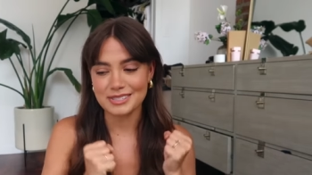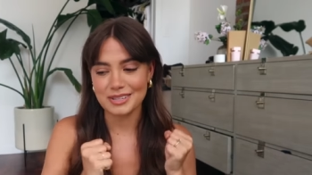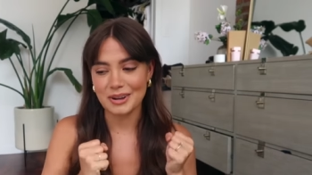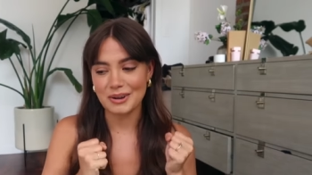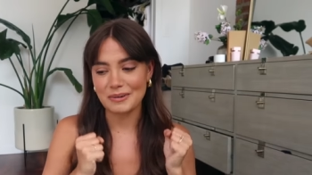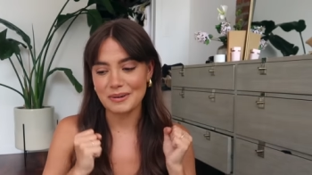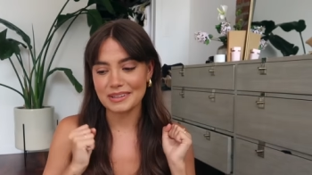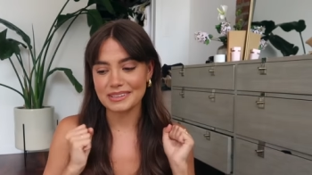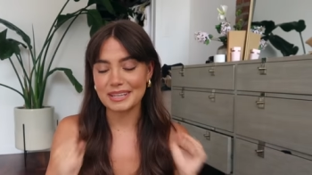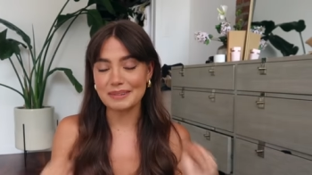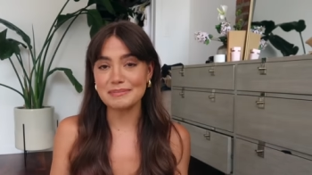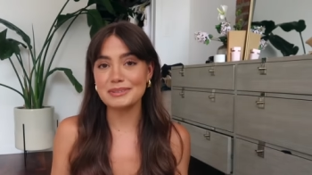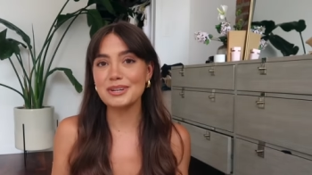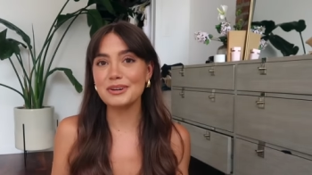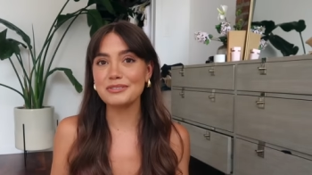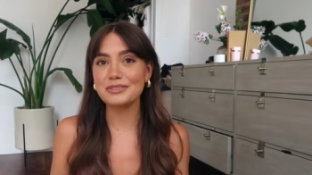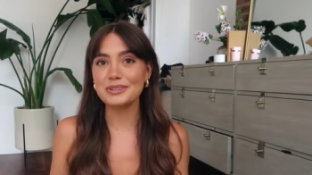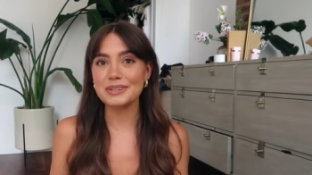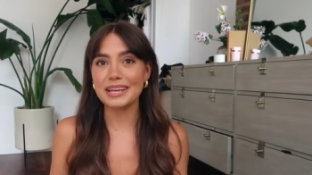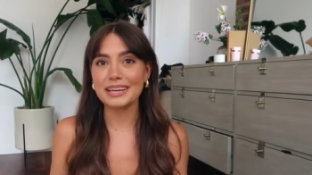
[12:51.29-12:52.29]
So let me know
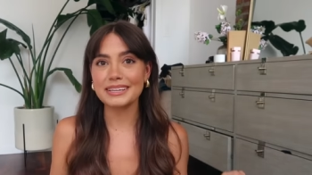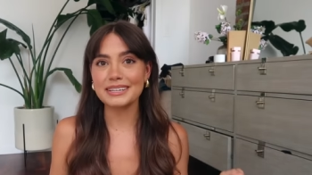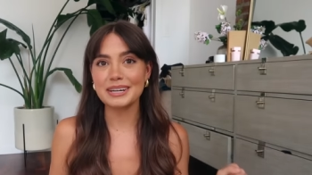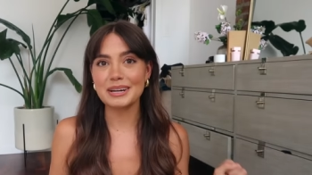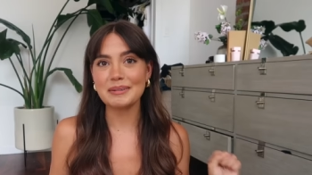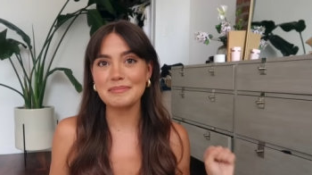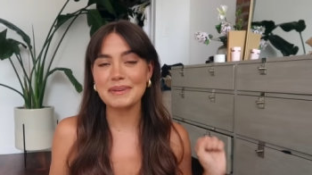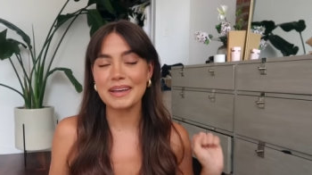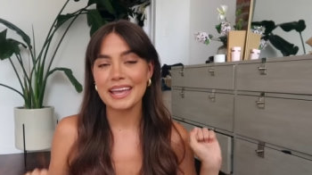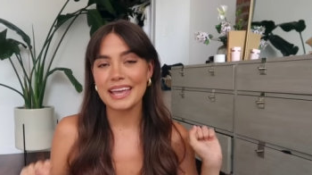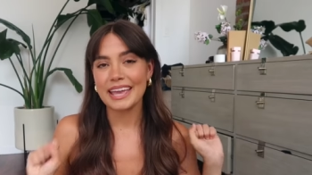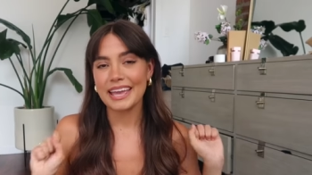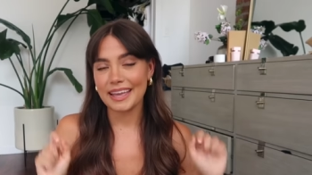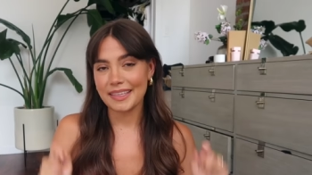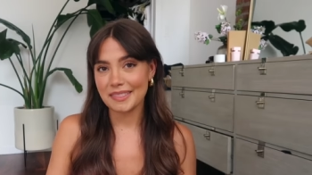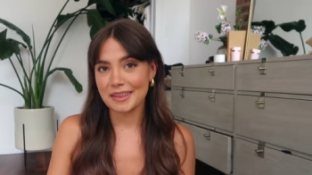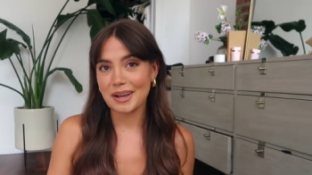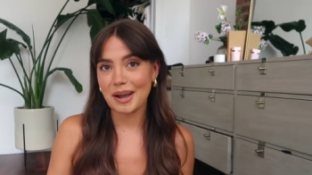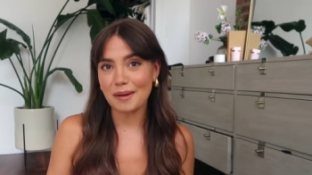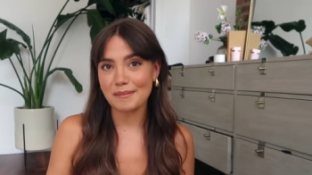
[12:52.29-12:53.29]
if you like them
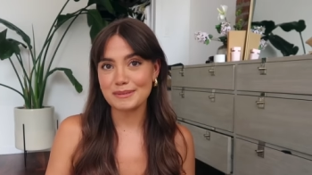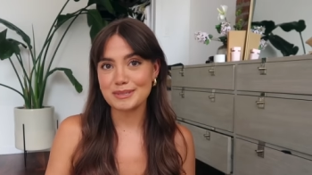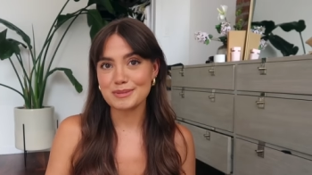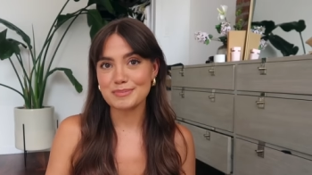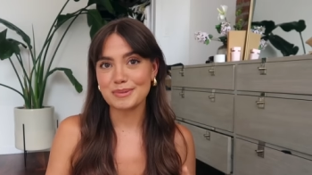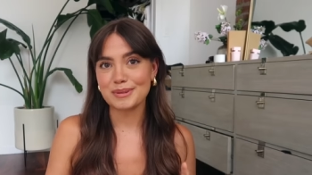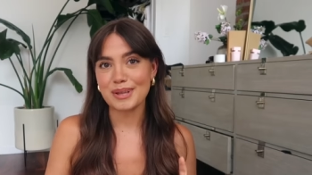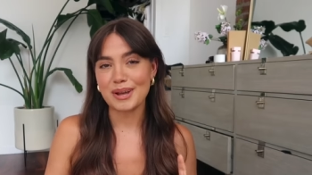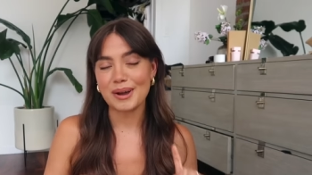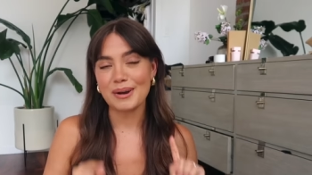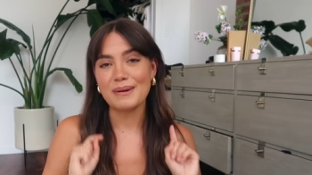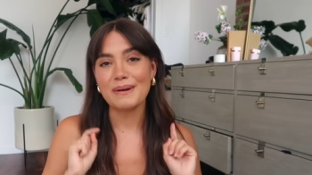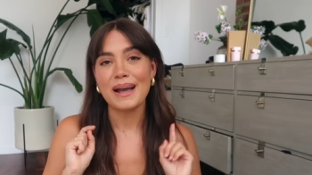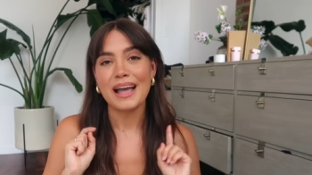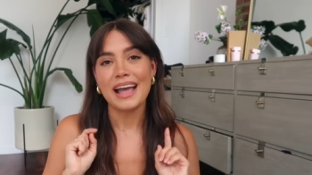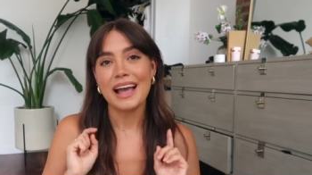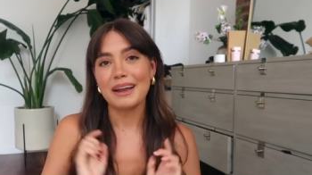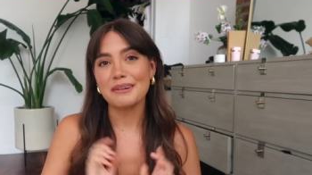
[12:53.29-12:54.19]
in the comments below.